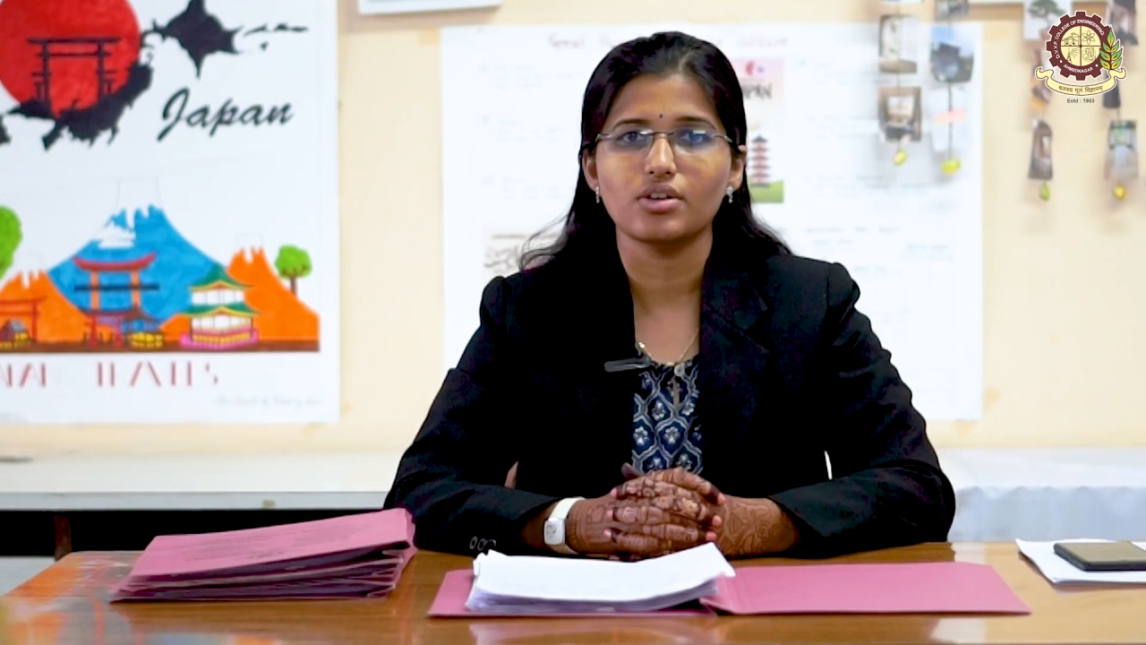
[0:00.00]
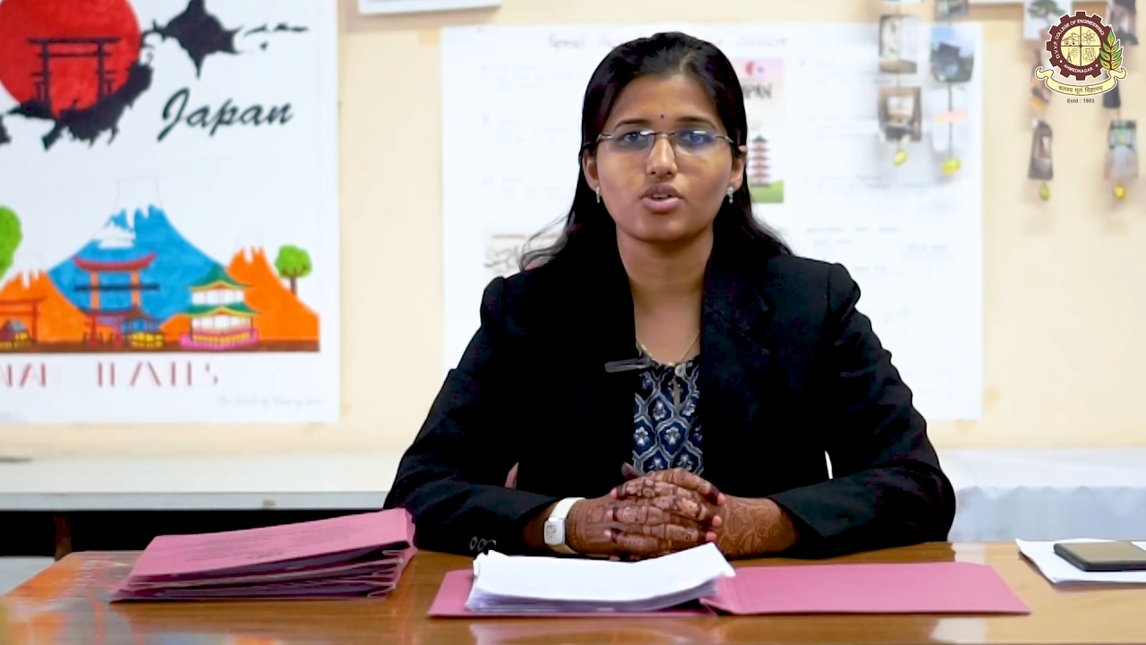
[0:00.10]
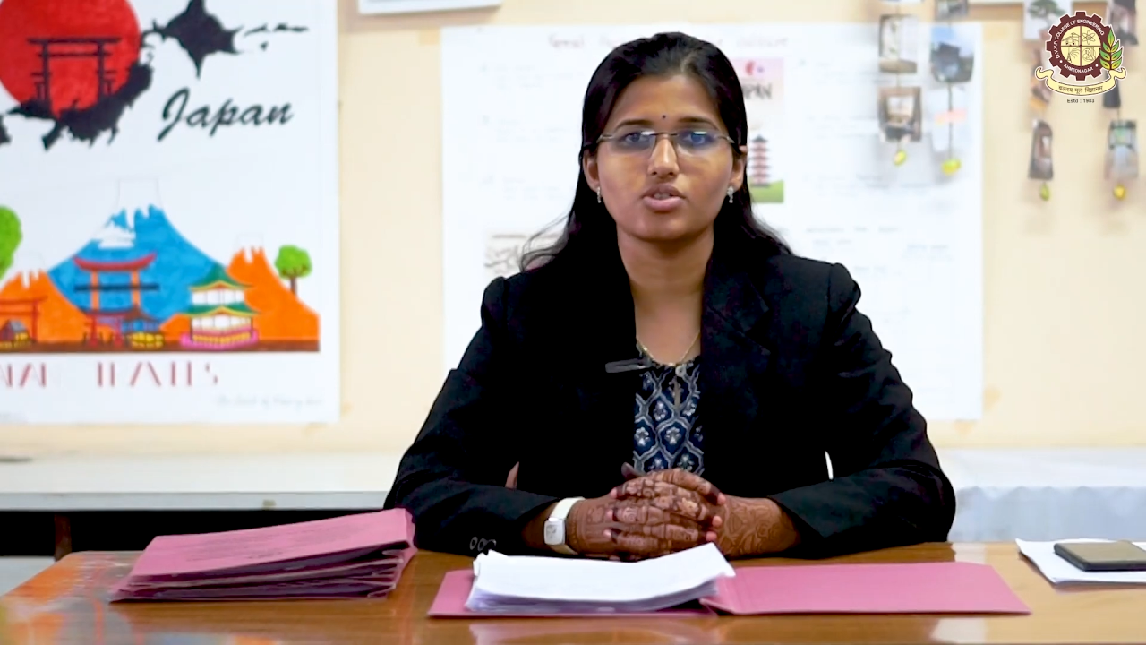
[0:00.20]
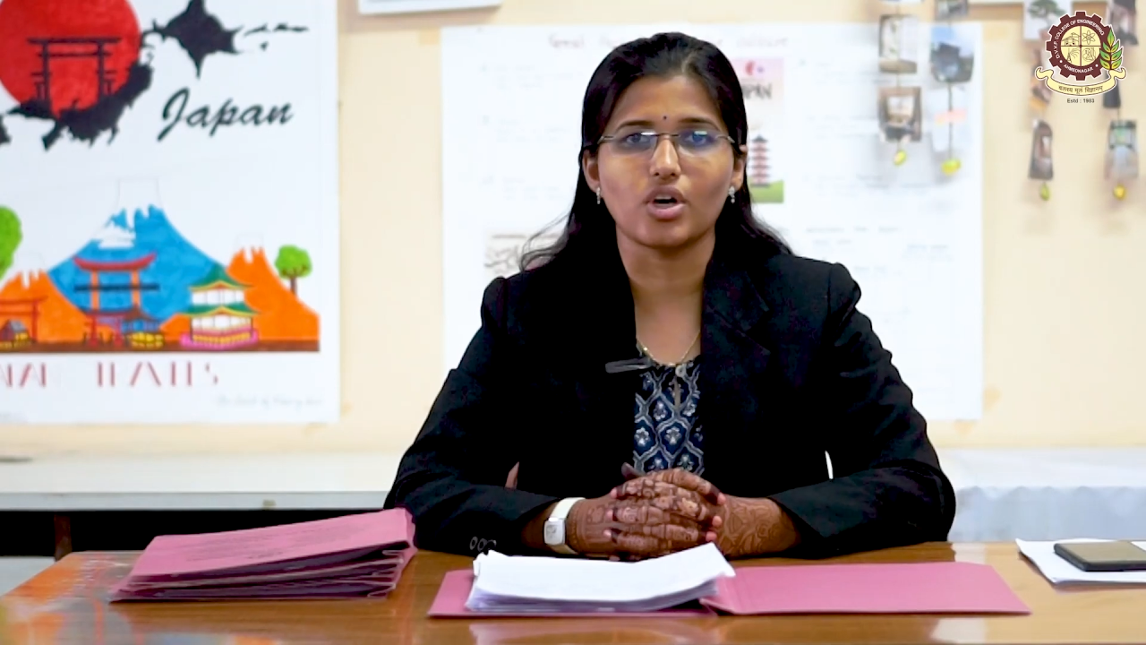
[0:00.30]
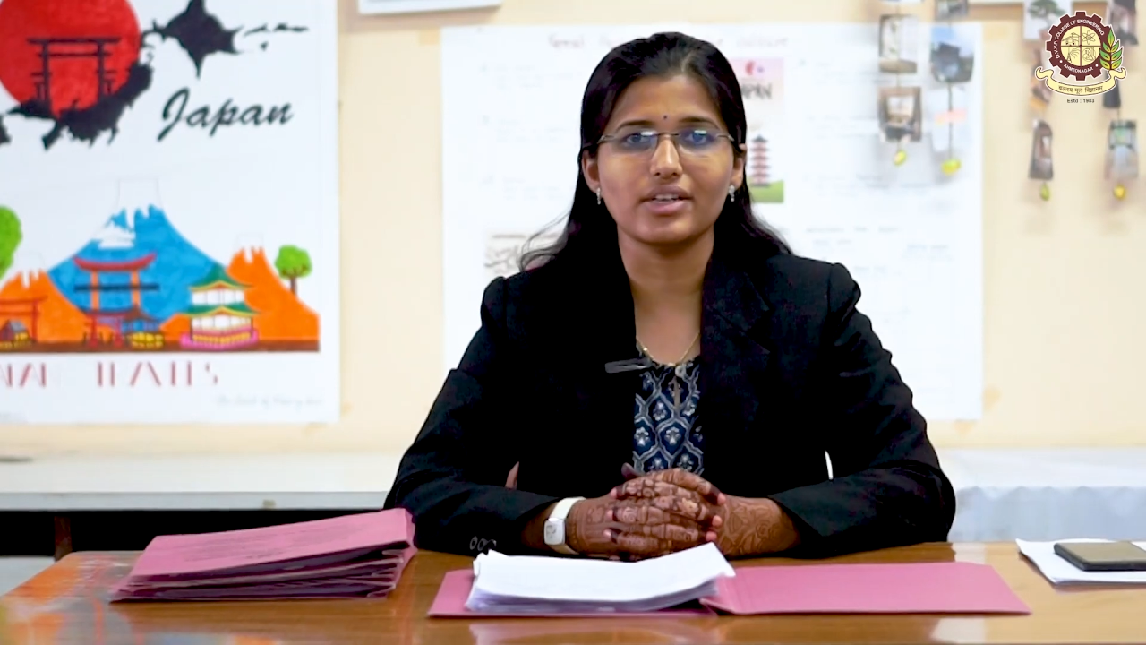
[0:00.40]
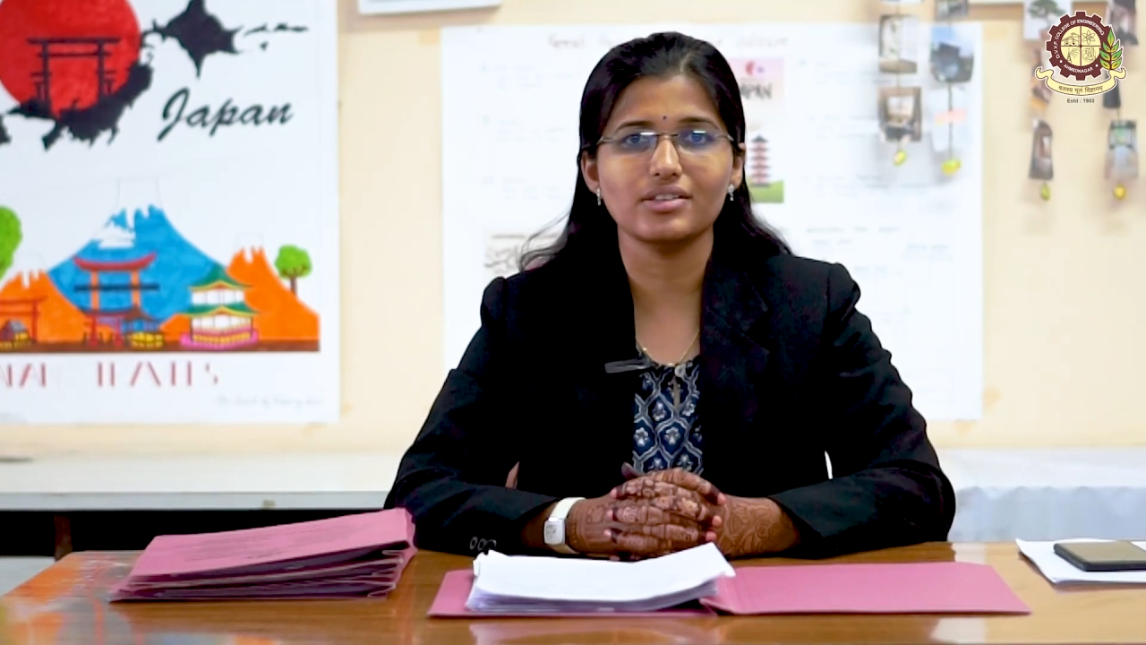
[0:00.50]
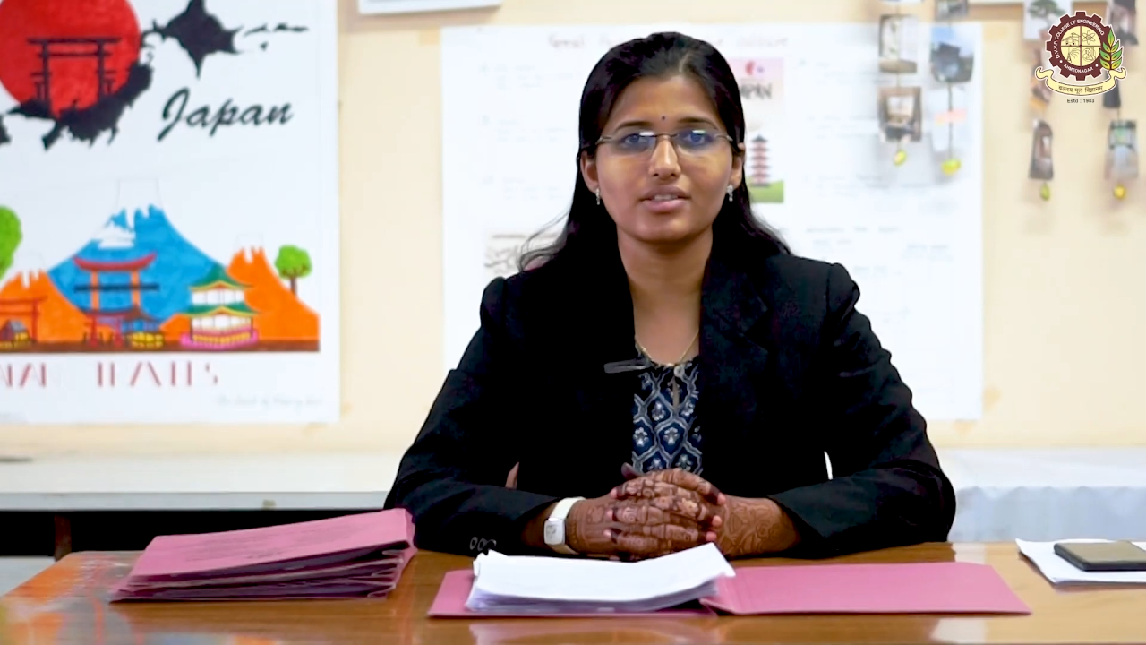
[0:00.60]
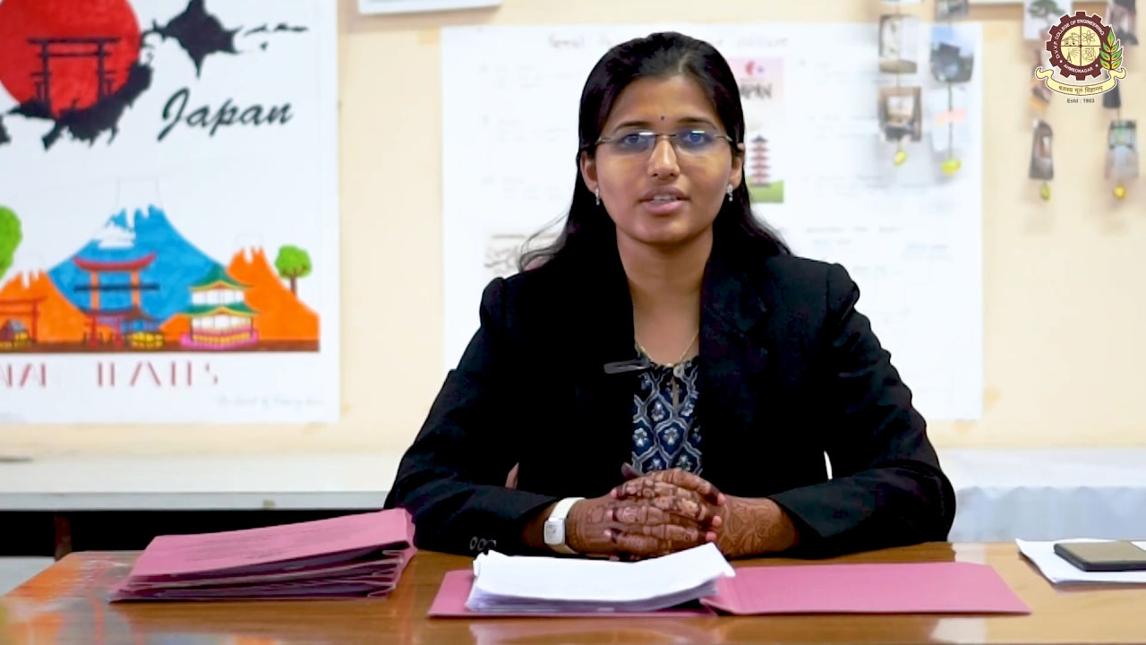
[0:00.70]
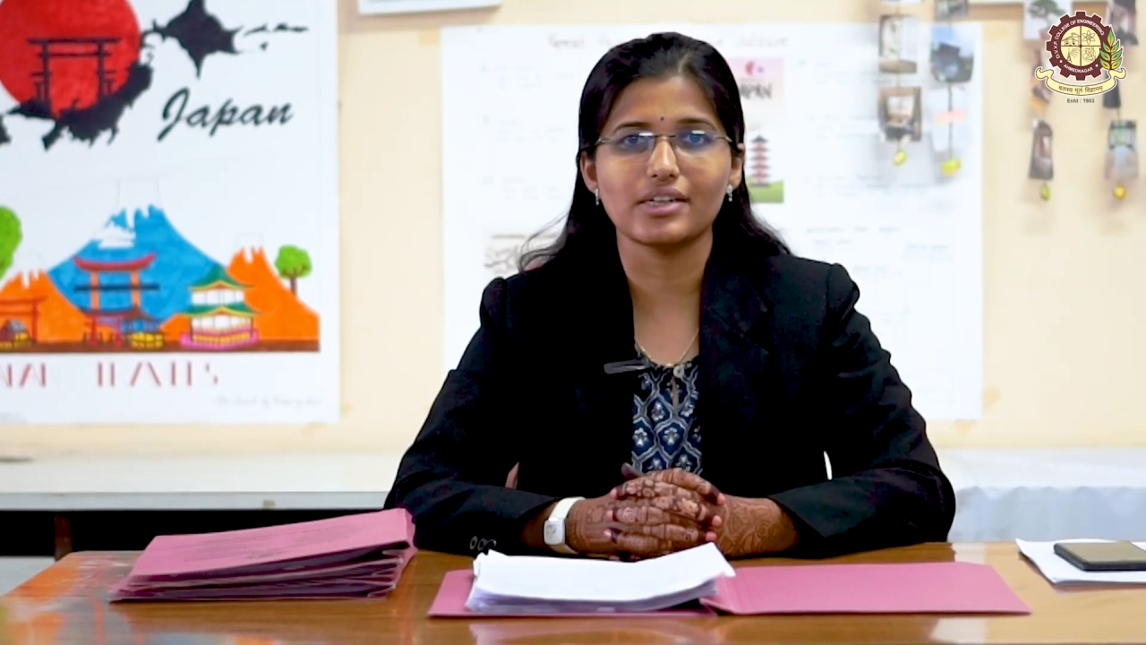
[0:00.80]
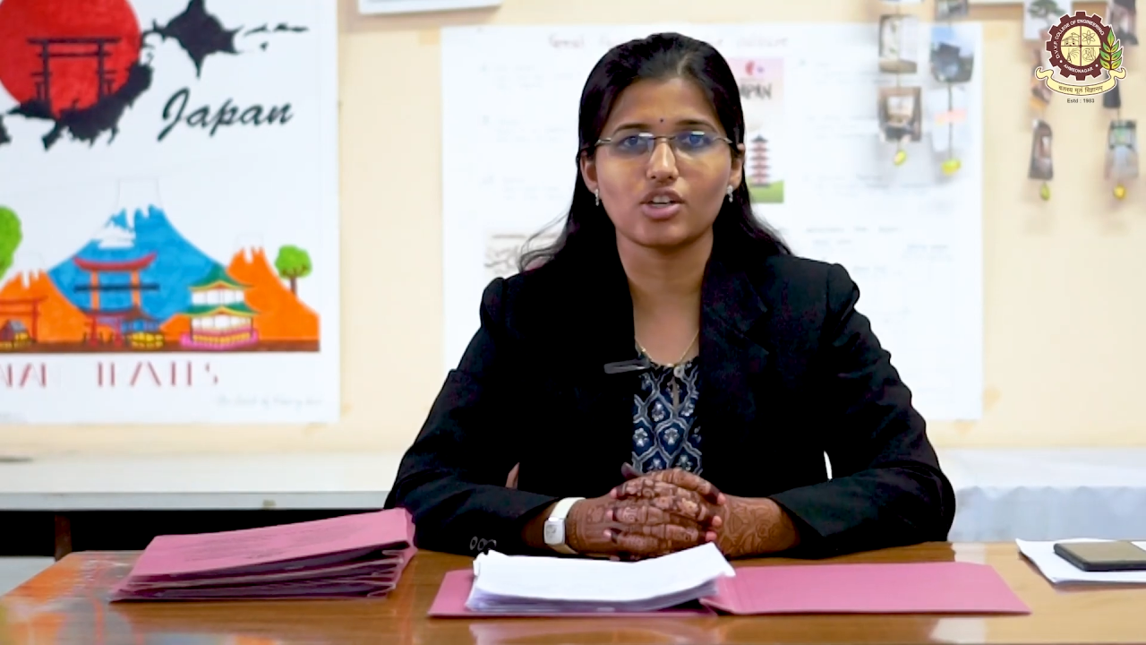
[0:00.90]
to join
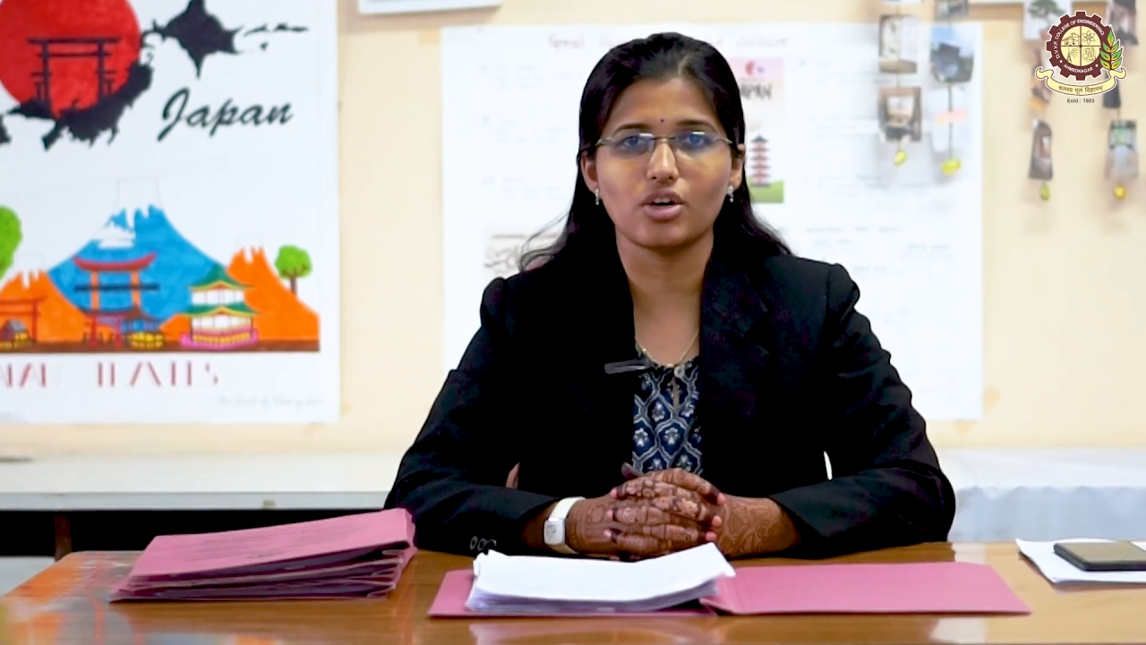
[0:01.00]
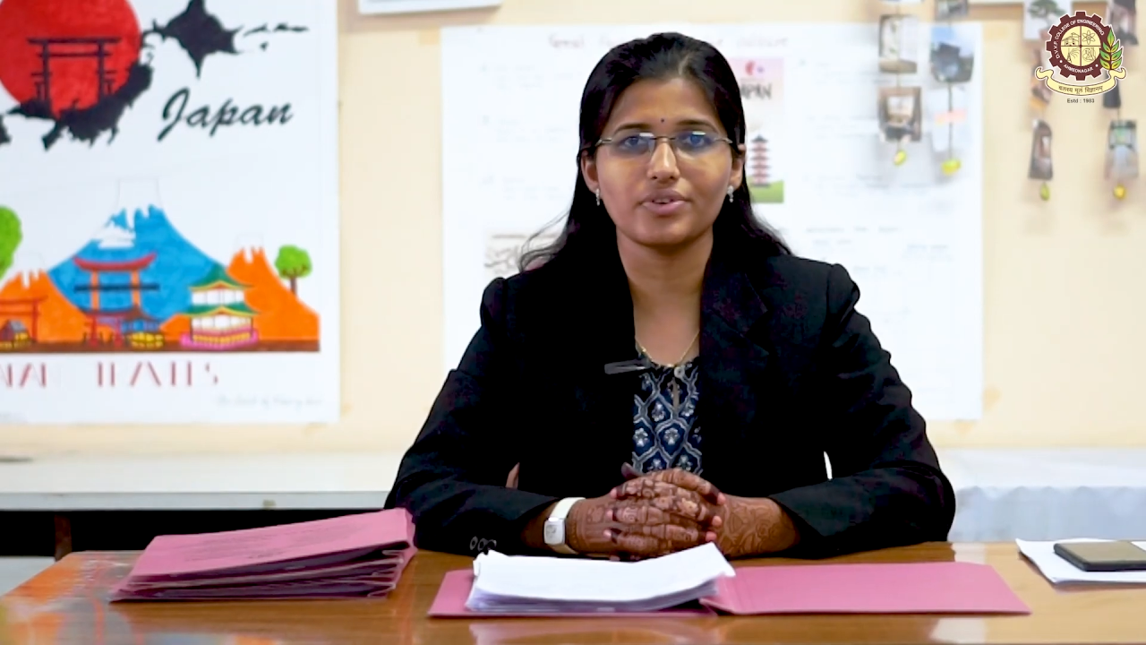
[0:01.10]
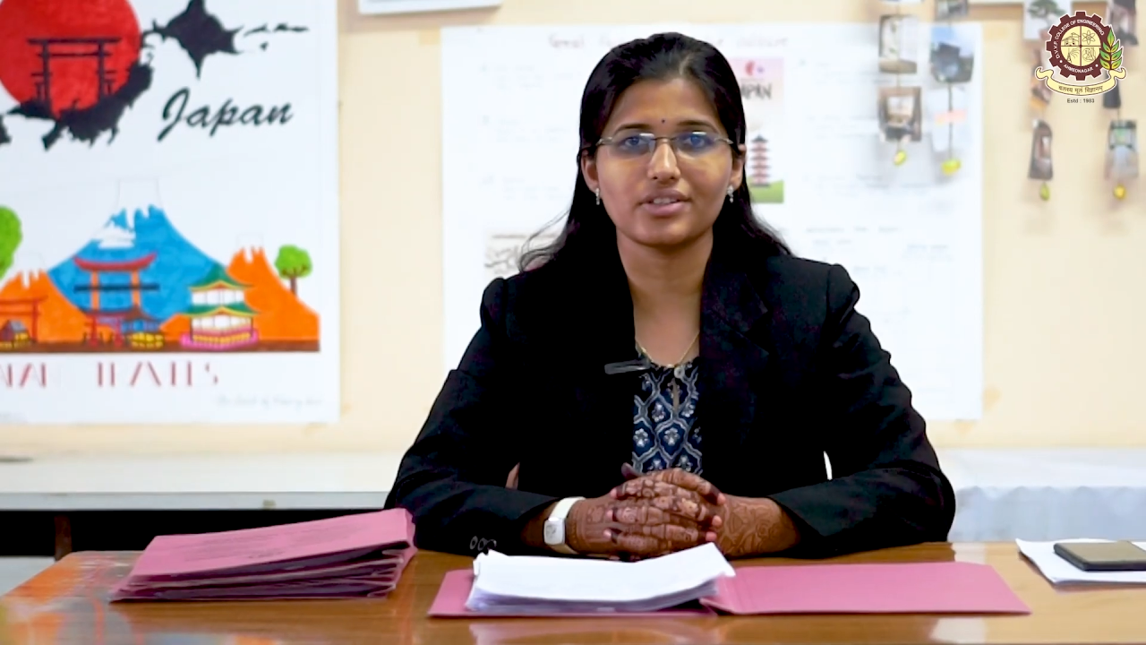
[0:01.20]
the Center of